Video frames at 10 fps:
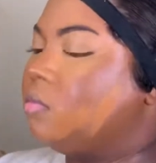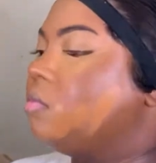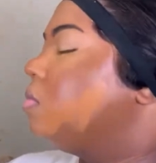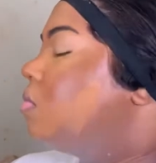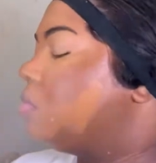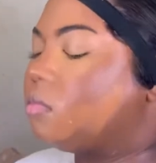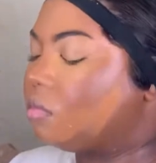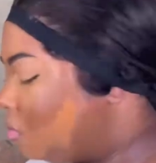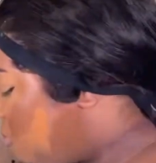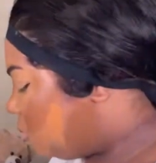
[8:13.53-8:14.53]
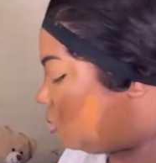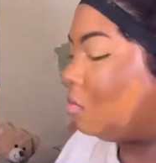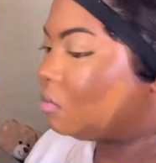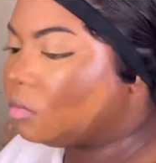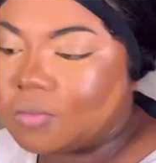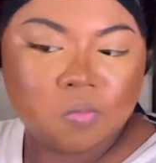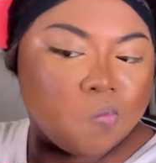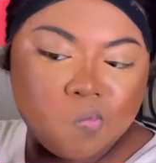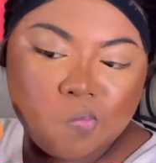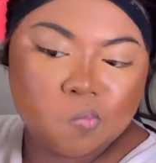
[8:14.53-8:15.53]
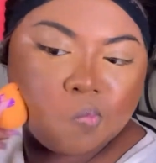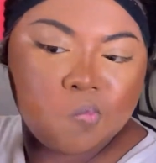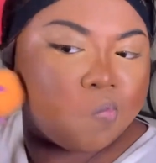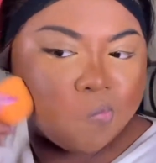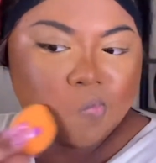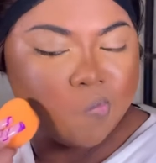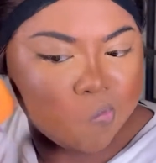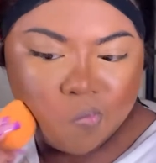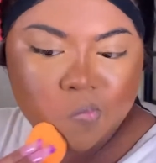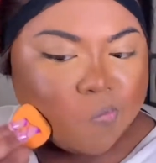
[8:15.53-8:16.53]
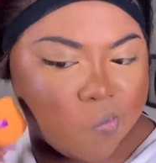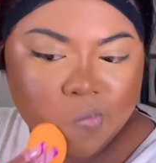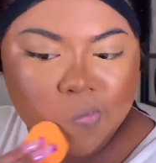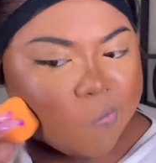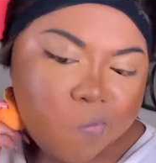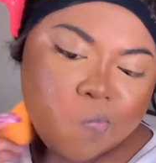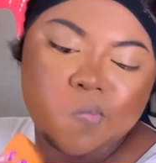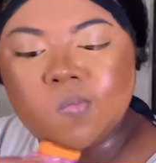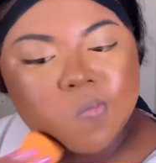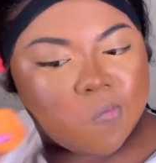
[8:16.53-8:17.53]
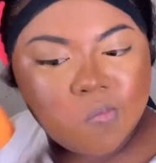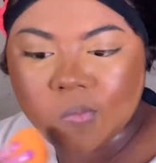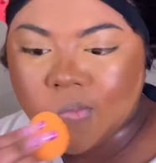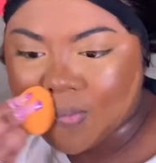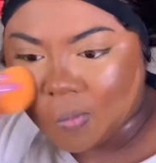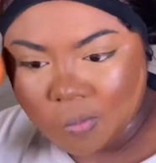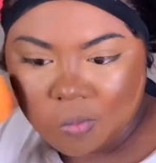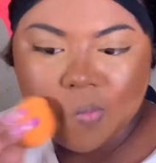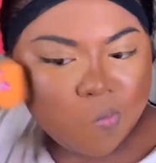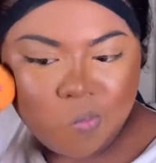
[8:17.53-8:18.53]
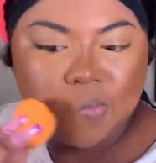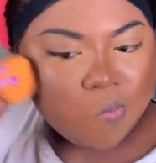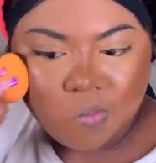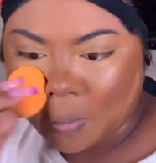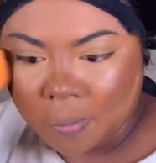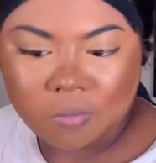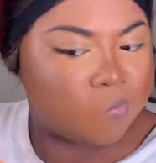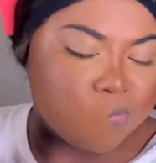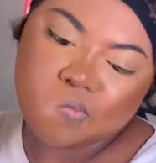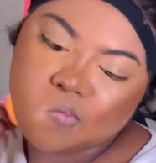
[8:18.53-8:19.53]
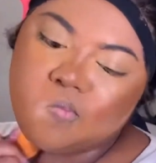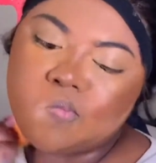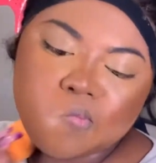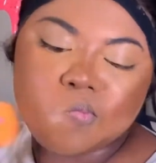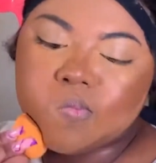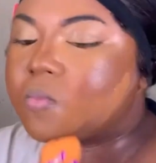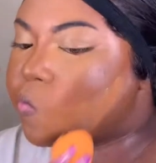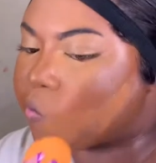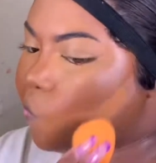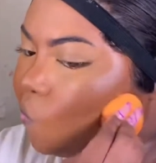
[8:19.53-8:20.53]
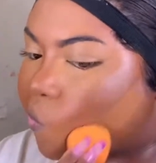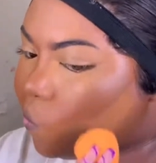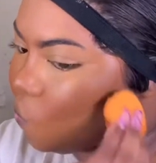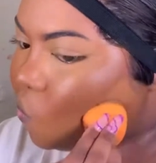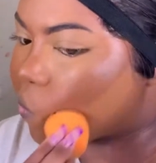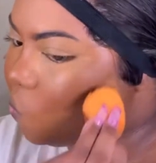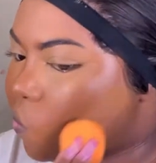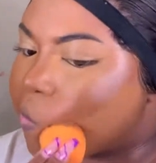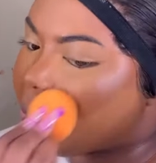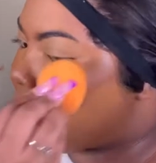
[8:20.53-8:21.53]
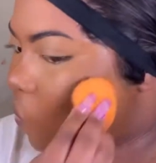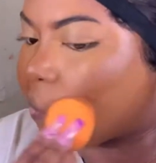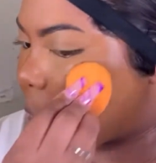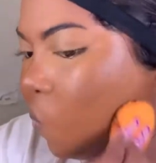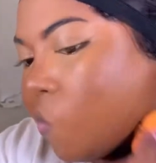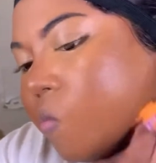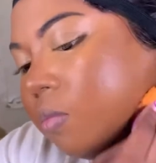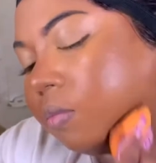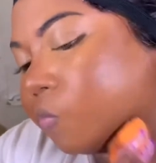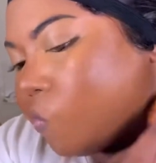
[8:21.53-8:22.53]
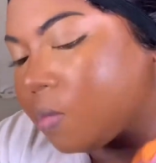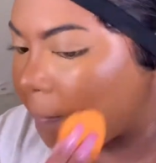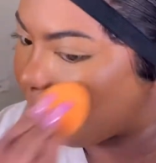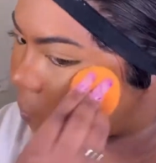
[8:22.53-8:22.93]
NARS foundation is really undefeated in terms of finish. Like, I love the finish. I love the color. Everything about this foundation is just perfect to me.